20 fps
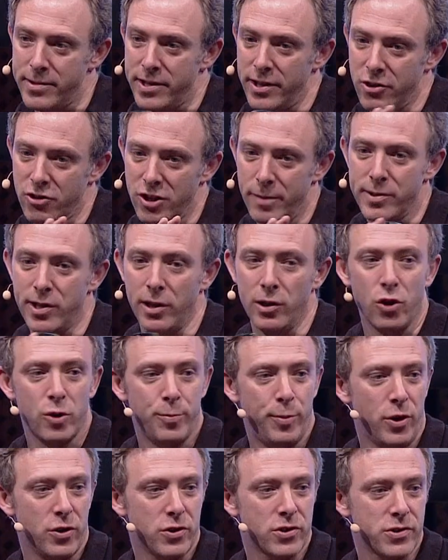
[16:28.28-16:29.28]
in a crypto
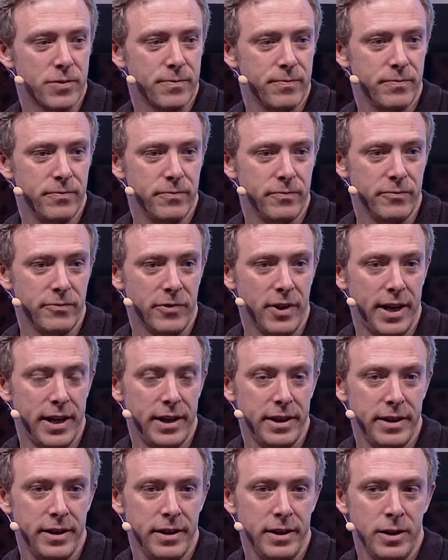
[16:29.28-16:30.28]
lockbox, right?
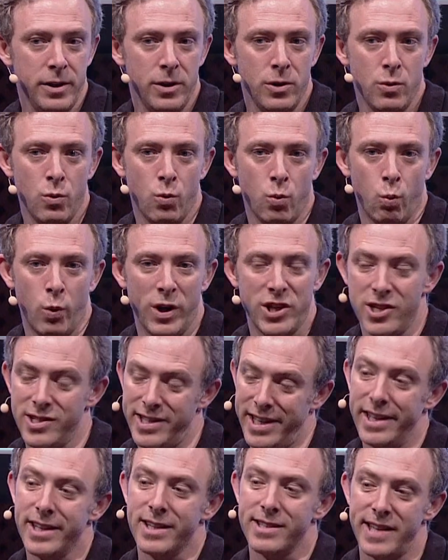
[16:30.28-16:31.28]
Which is
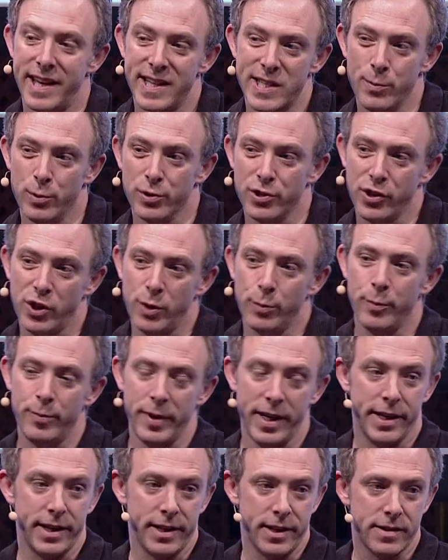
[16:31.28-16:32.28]
inaccessible to human
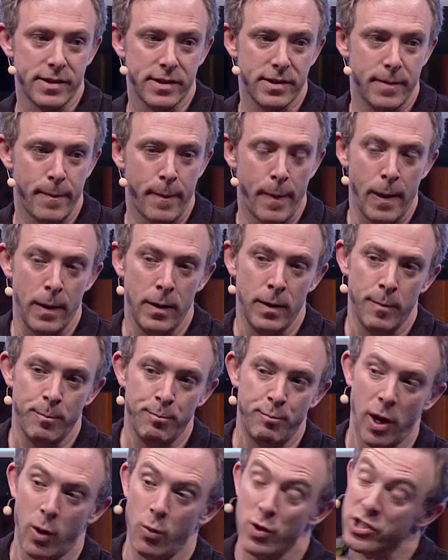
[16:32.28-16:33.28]
beings,
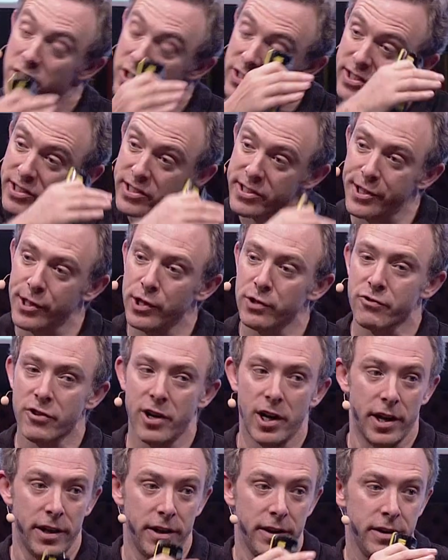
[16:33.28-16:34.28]
but which can still
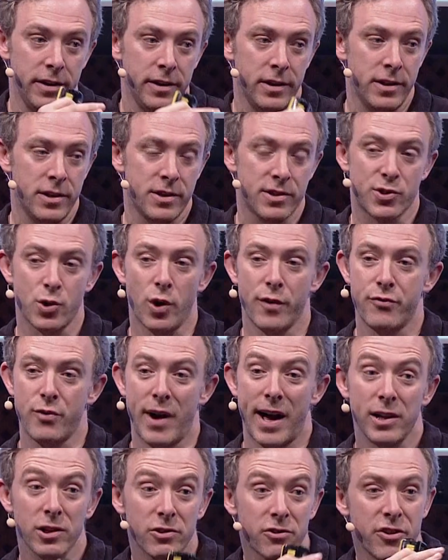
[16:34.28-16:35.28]
run software
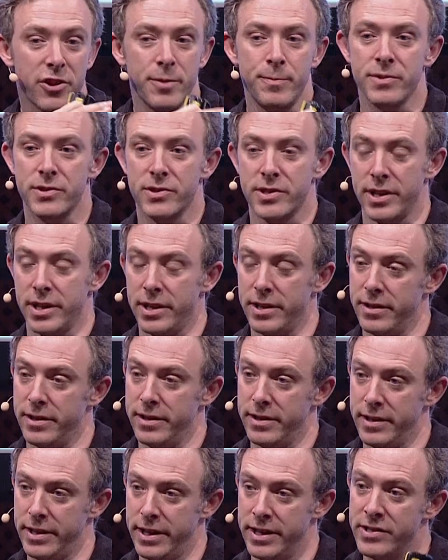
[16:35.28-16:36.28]
algorithms
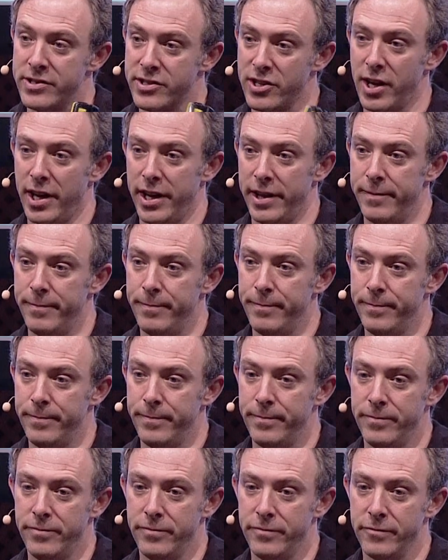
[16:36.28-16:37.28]
inside,
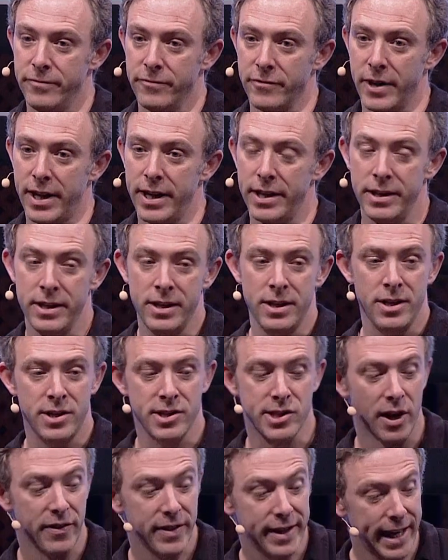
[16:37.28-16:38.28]
right?
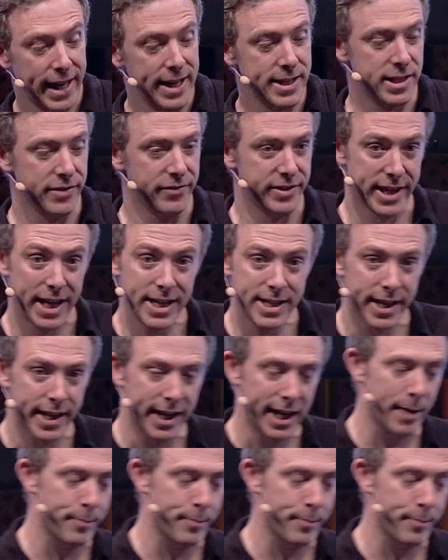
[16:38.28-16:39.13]
So in the case of a dating app,